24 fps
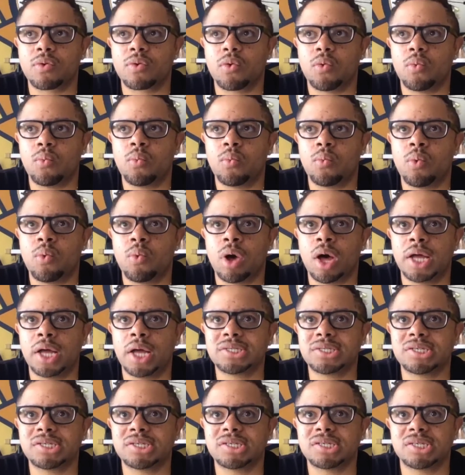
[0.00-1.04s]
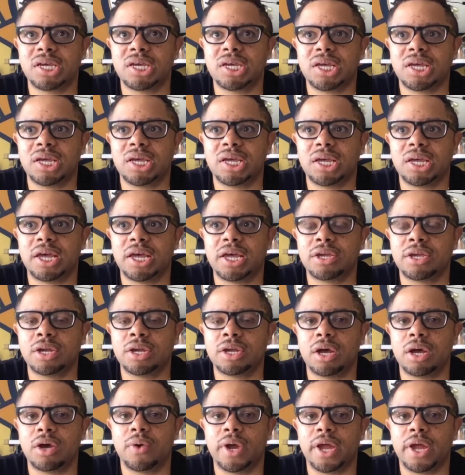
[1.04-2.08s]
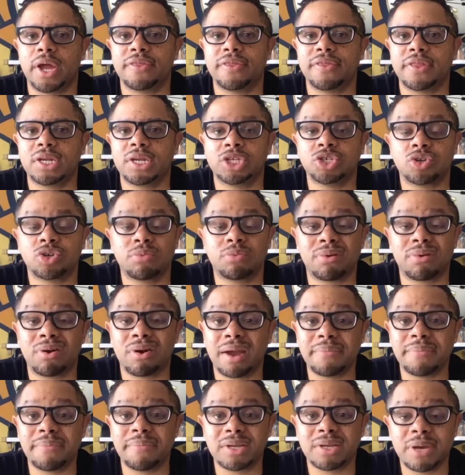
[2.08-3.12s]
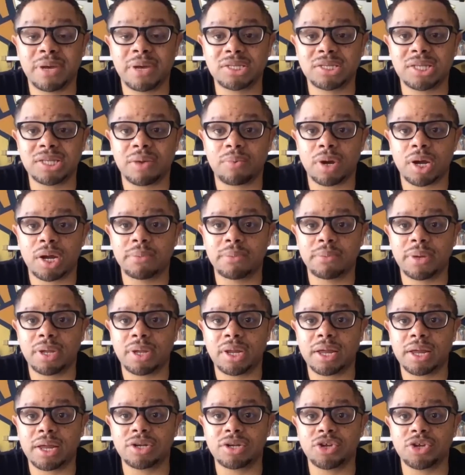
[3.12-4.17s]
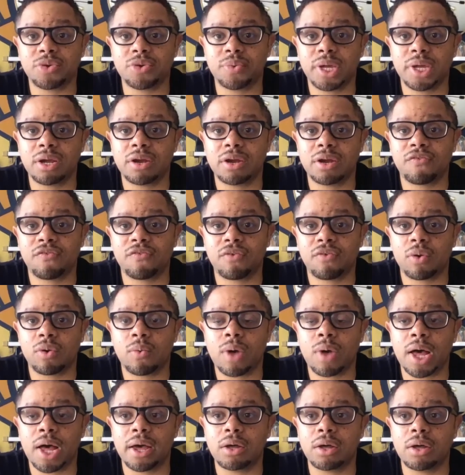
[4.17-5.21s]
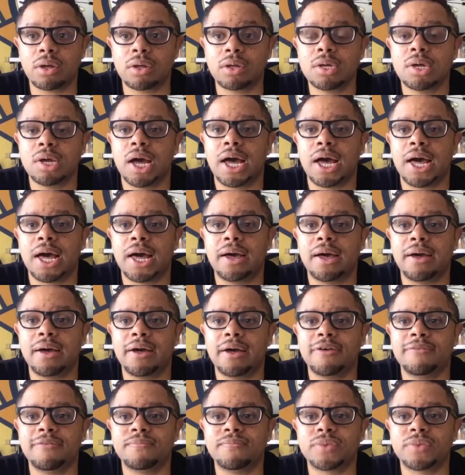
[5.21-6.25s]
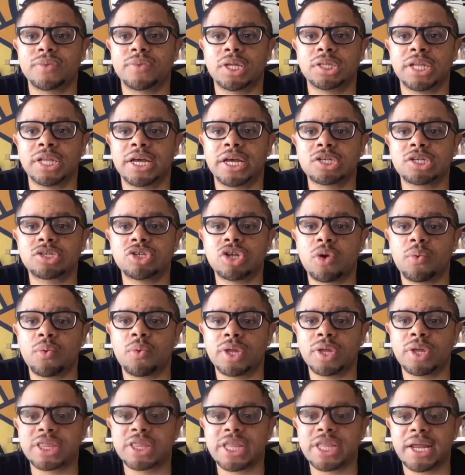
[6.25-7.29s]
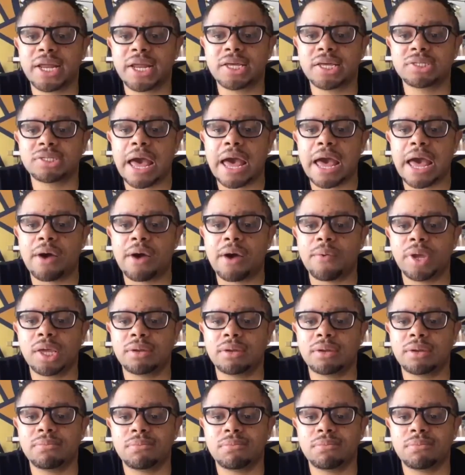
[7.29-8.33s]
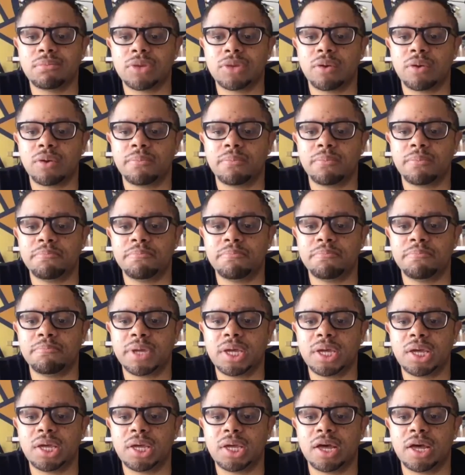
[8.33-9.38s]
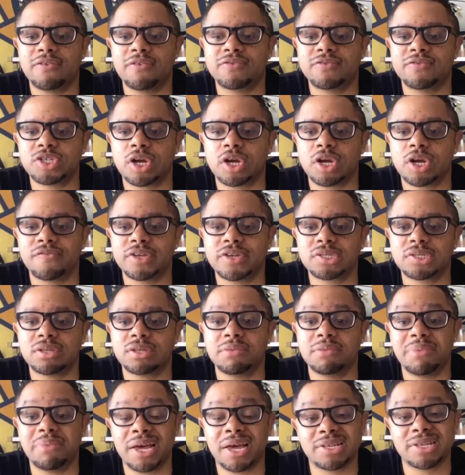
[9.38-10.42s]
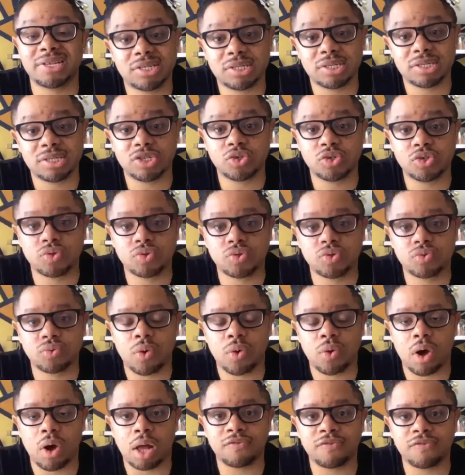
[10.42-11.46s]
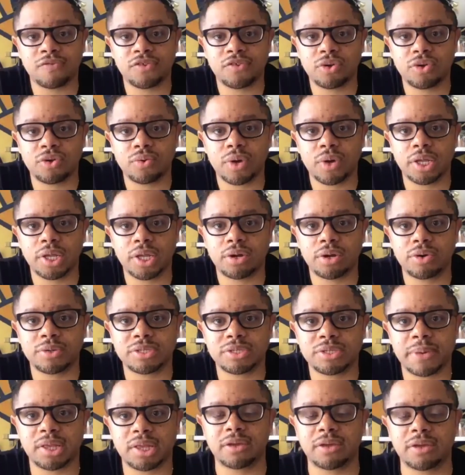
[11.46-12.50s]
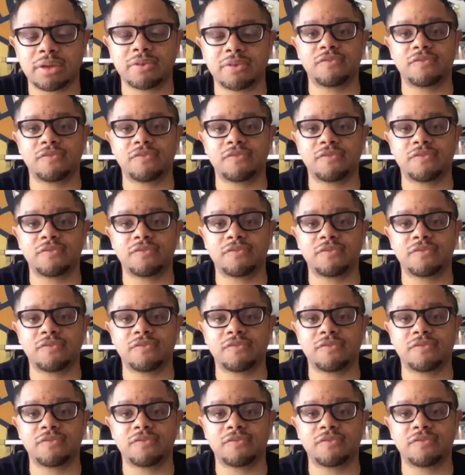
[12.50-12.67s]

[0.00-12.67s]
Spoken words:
want to see, in the digital programming space that we're going to be doing here for a while, let us know what that is, how we can, be of service the best to all of you and your respective,